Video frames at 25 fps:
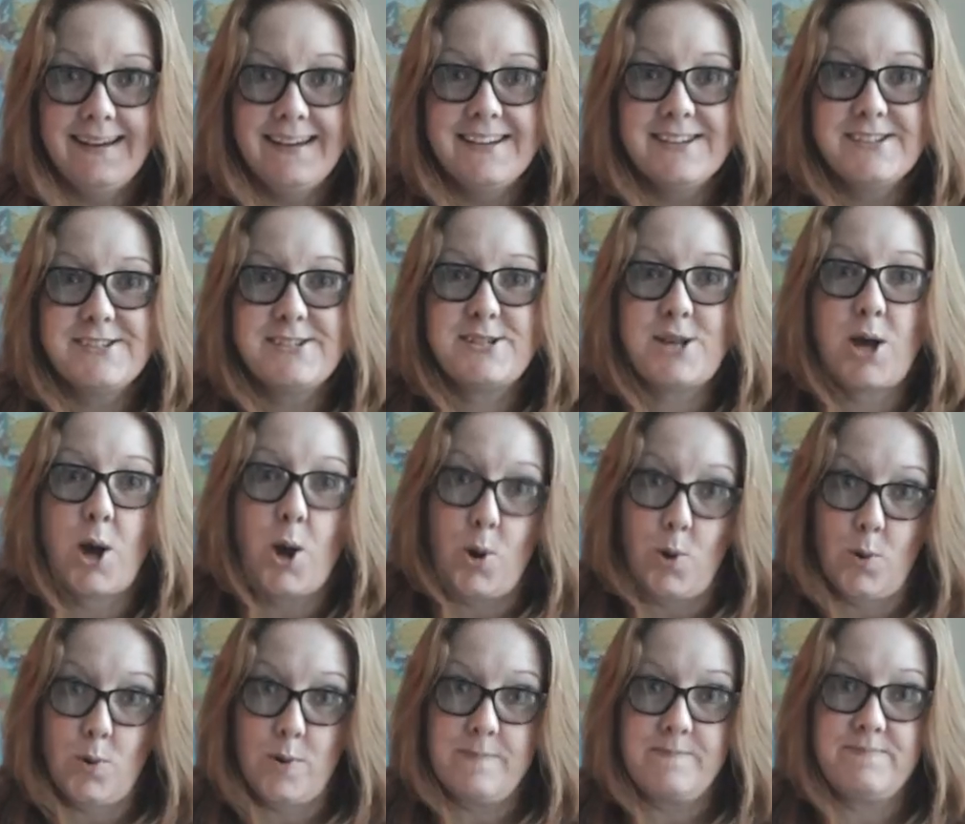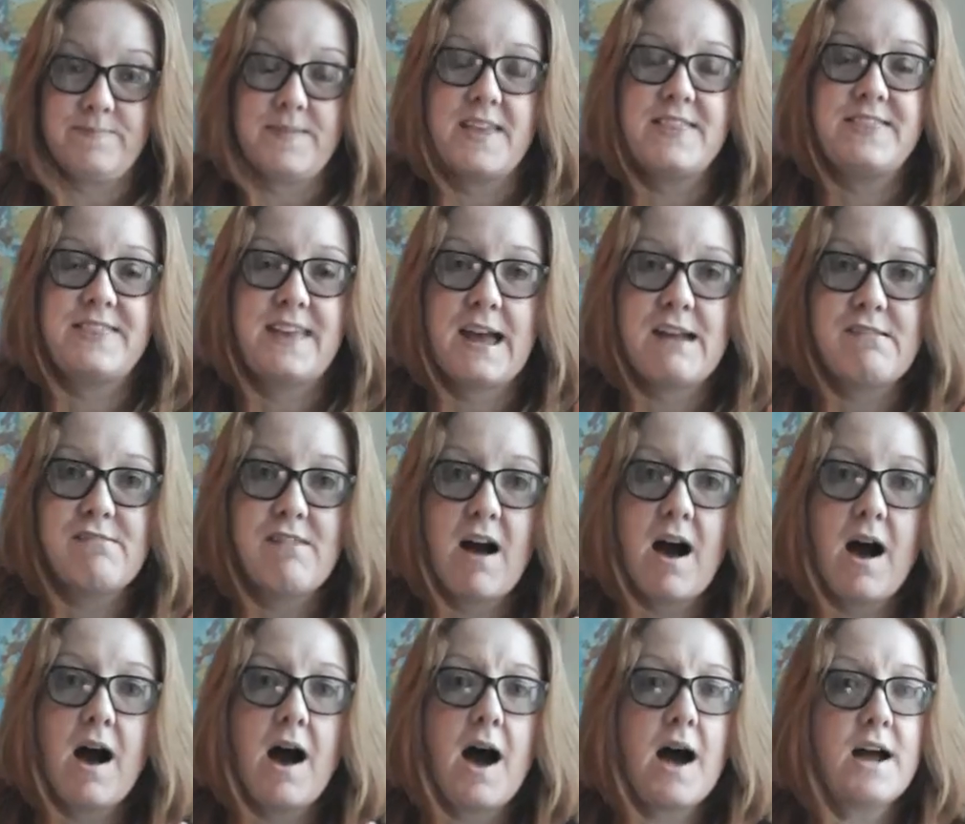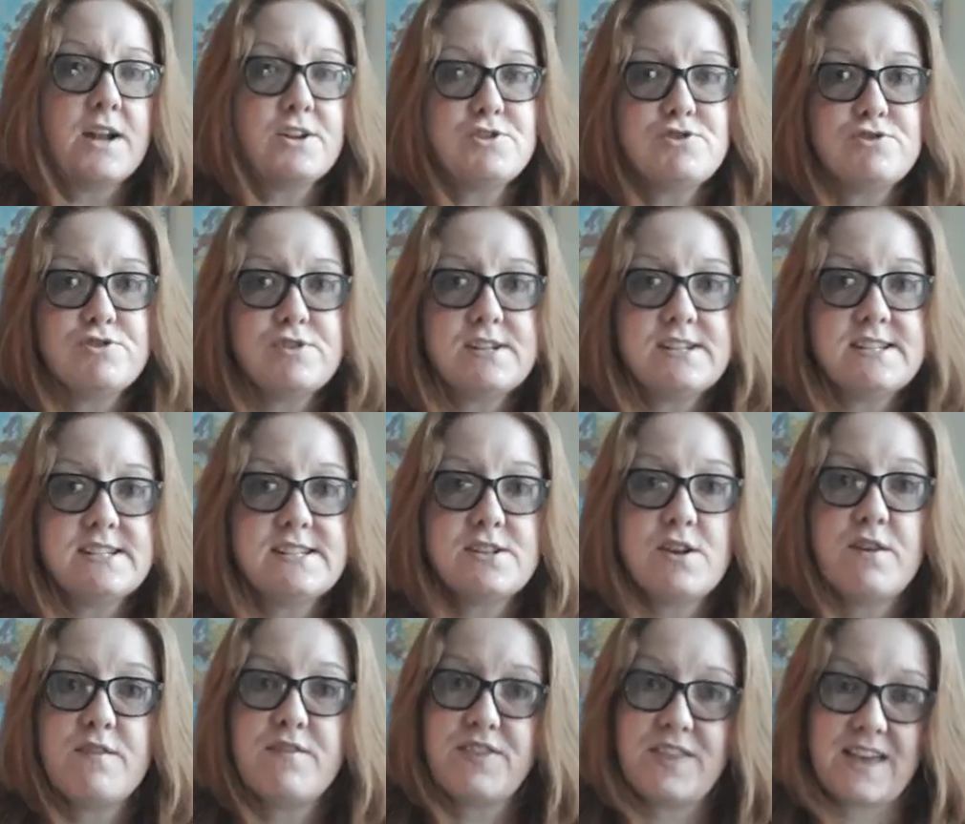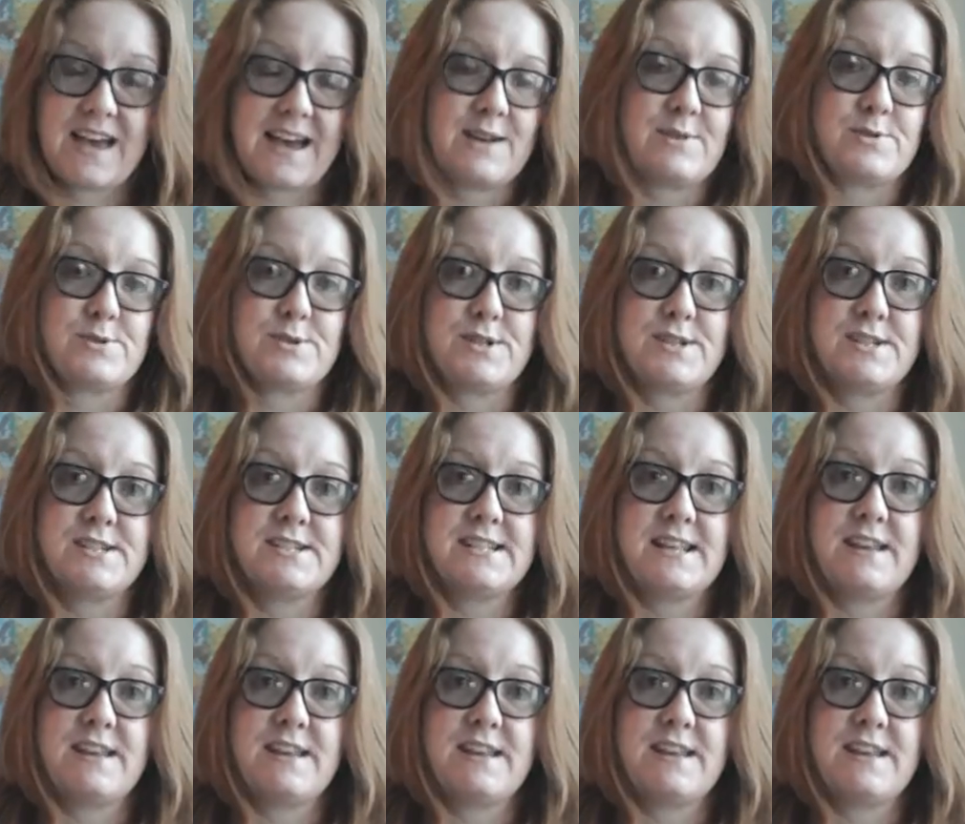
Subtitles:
So there are hundreds of thousands,